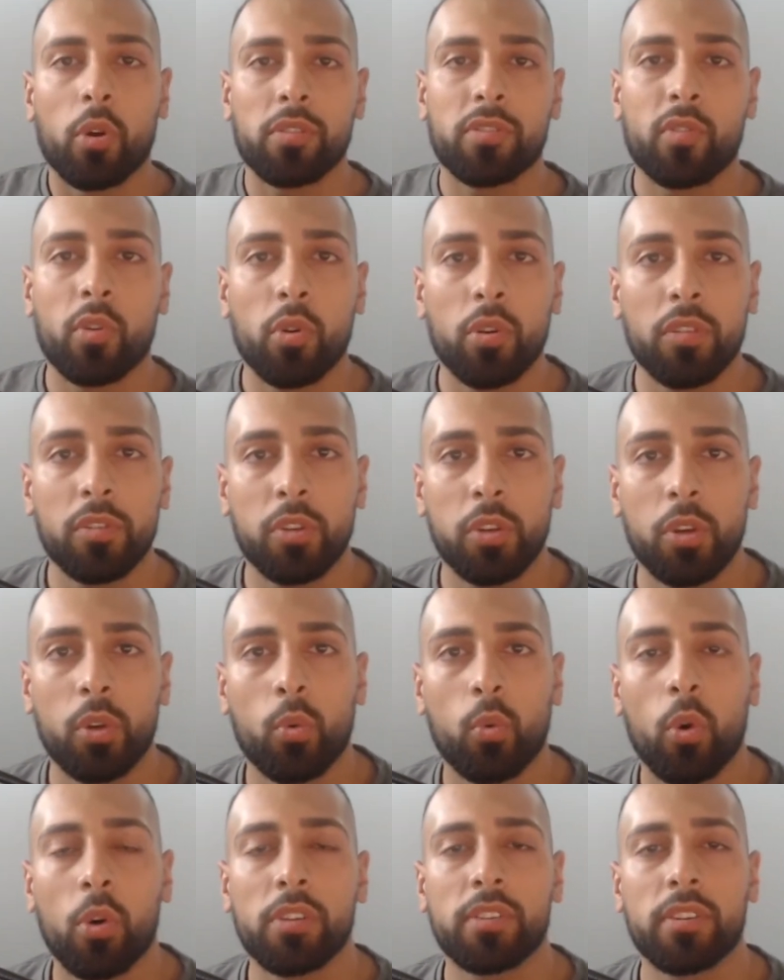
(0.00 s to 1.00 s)
Call of Duty
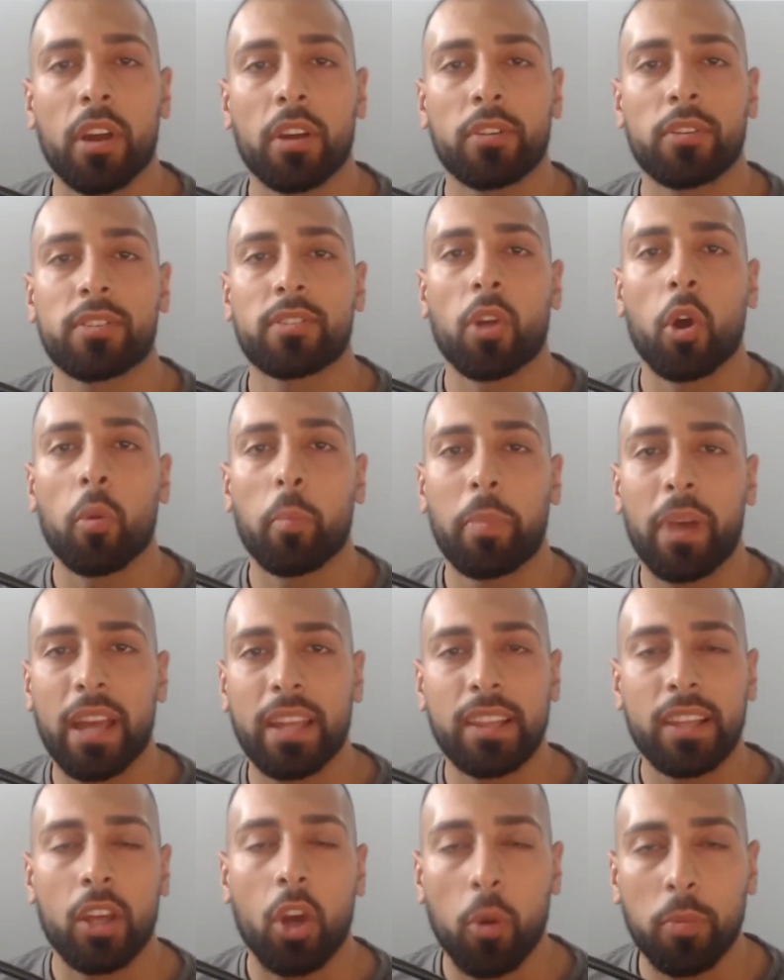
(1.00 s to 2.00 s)
Warzone is so
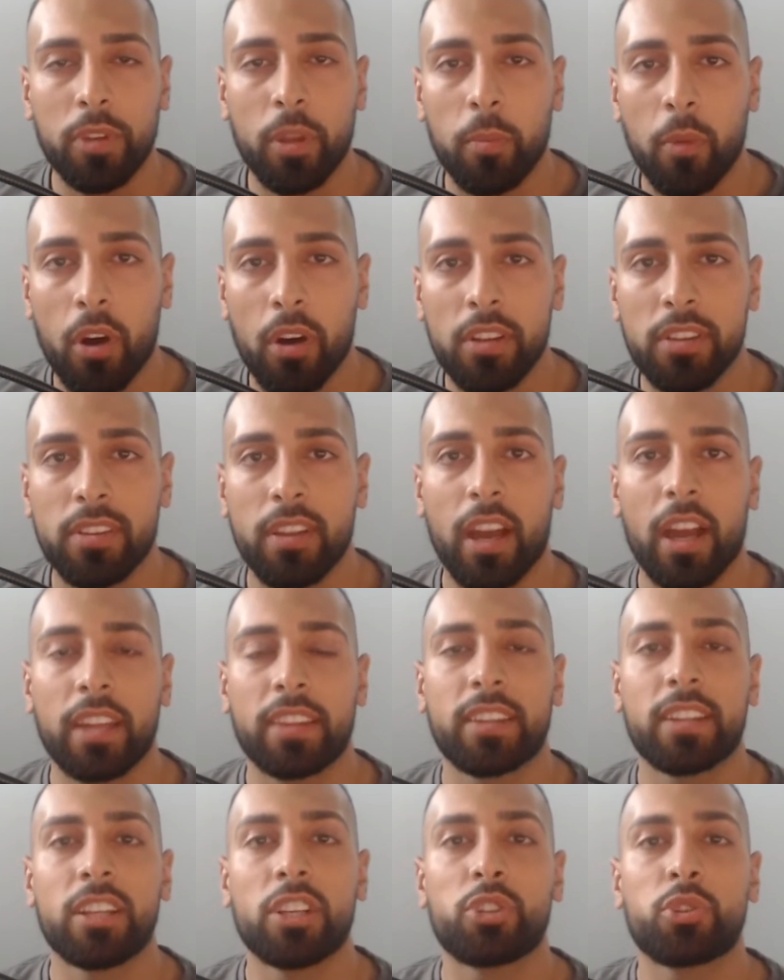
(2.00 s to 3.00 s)
badly optimized, I had
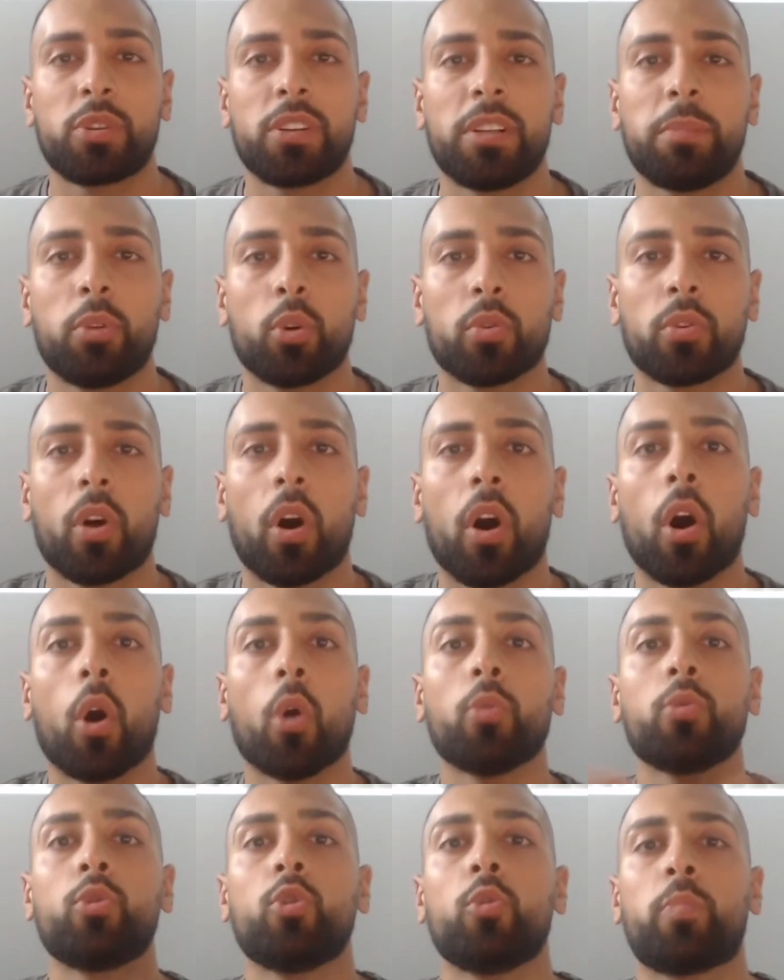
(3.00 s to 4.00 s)
to literally build a whole
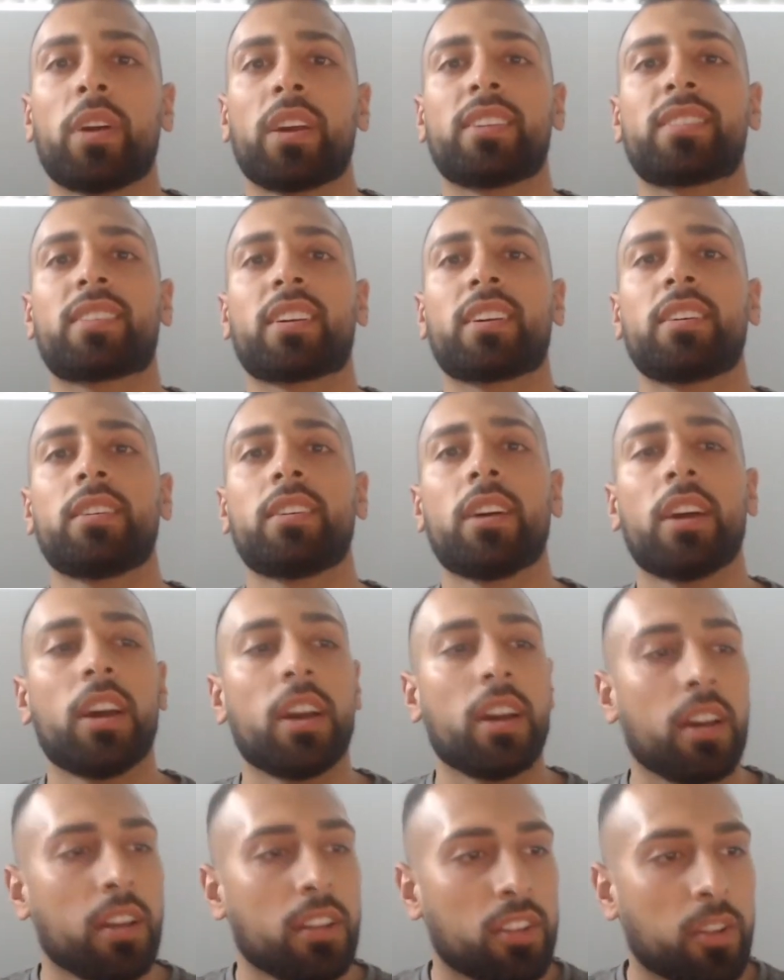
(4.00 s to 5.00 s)
new PC
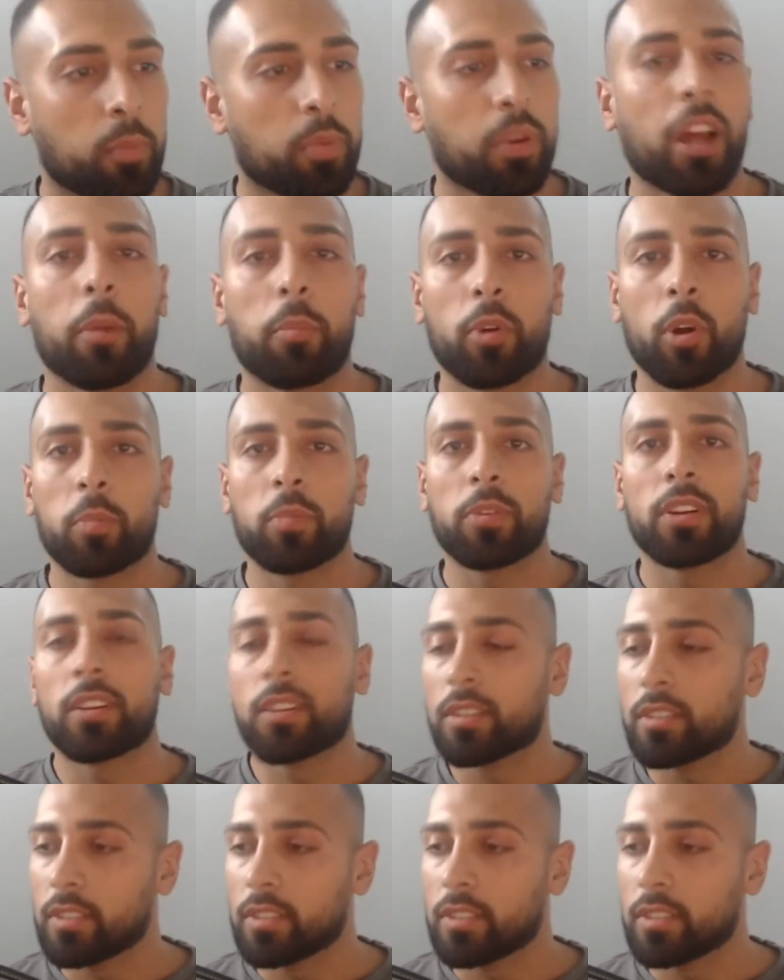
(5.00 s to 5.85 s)
to play it properly.